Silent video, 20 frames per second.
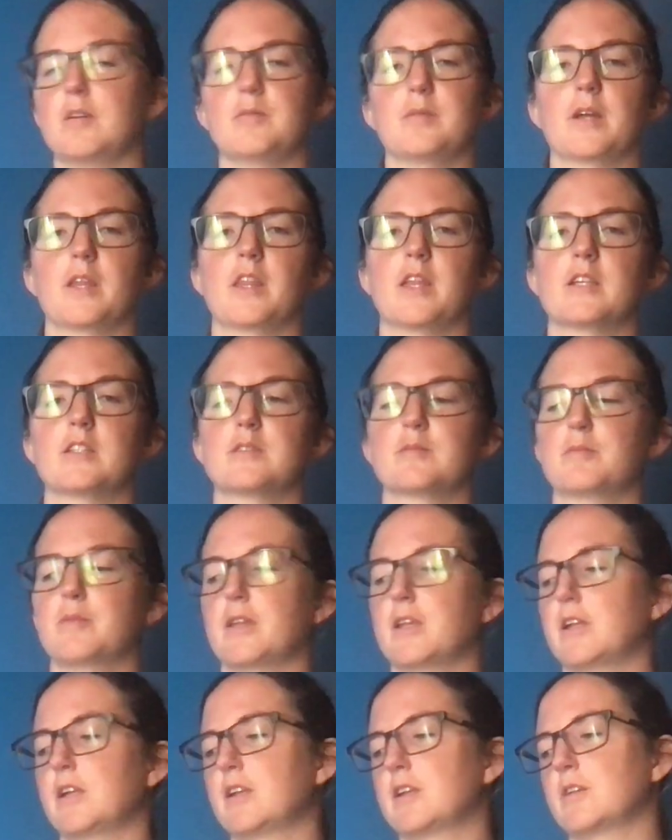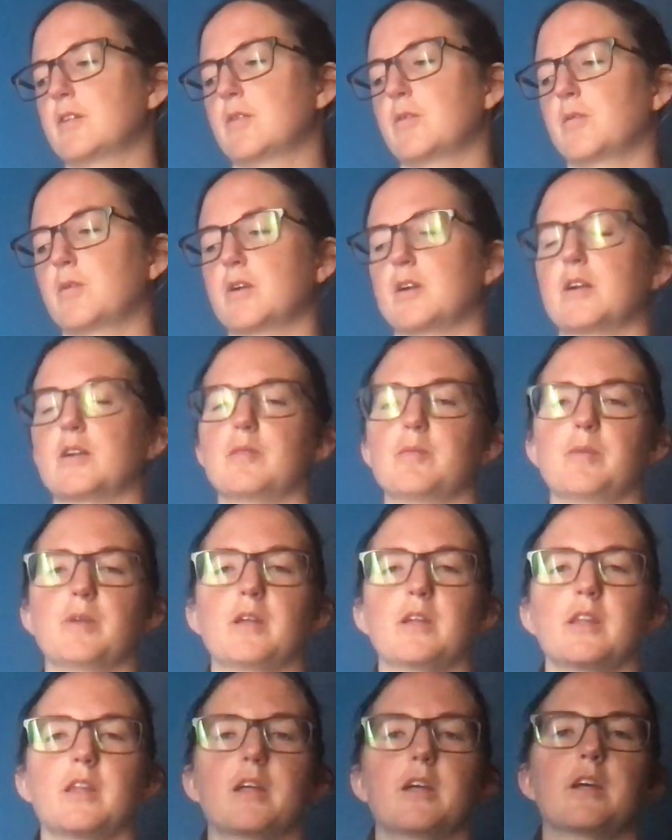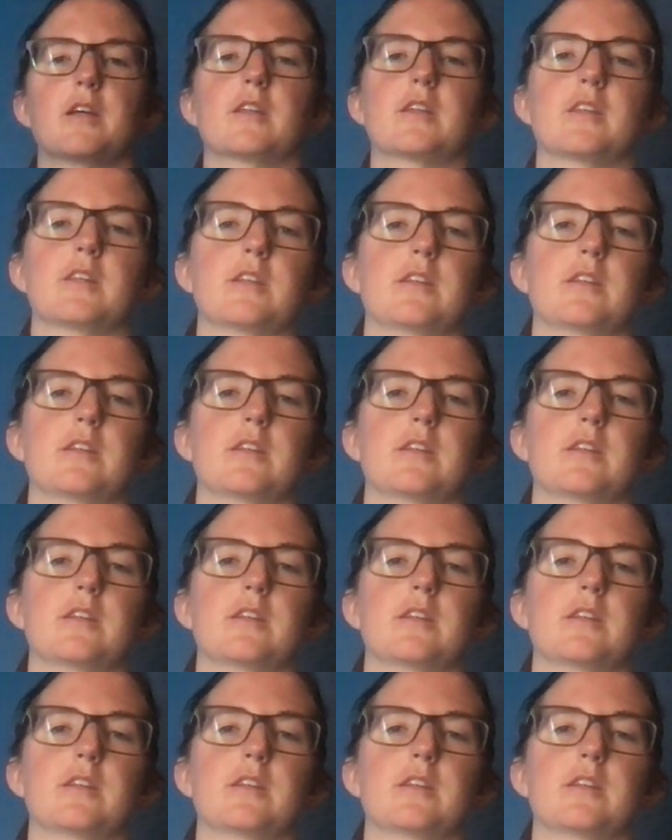of my lesson plan, or it'd be like